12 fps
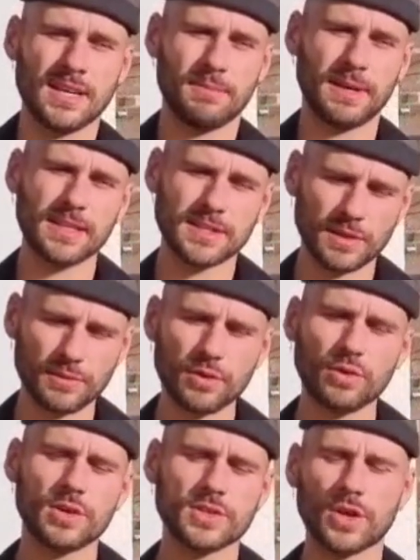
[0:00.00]
But it's of
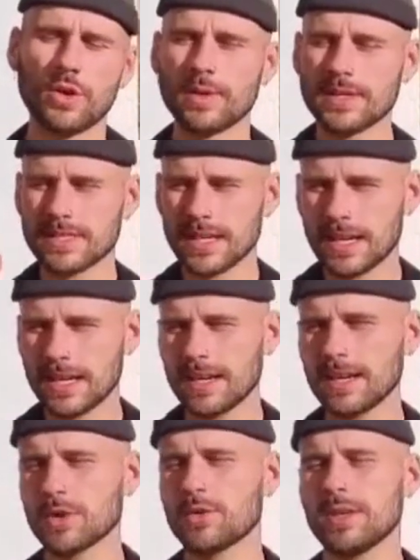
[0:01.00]
course always
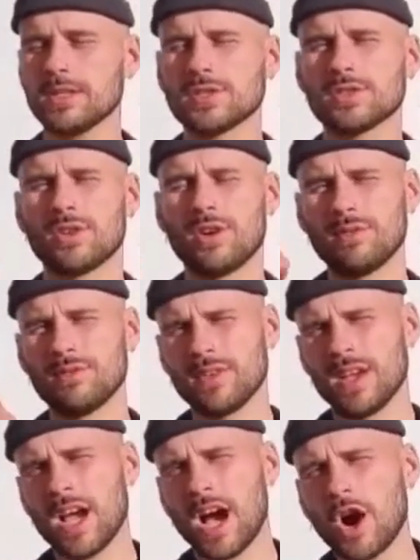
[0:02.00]
a question of
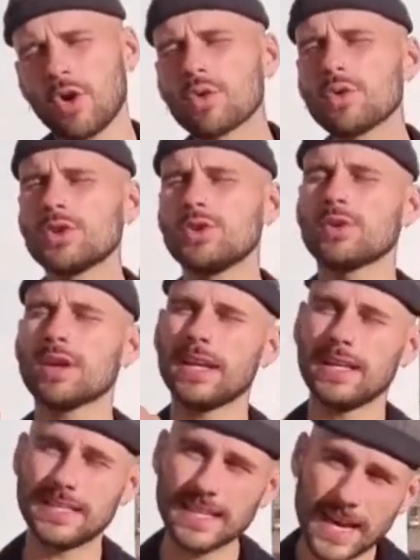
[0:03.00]
how good you can
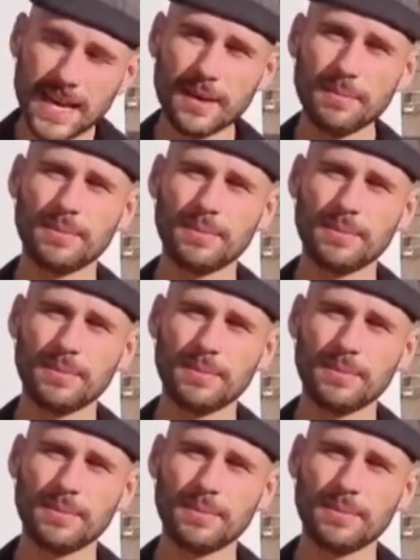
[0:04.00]
adapt,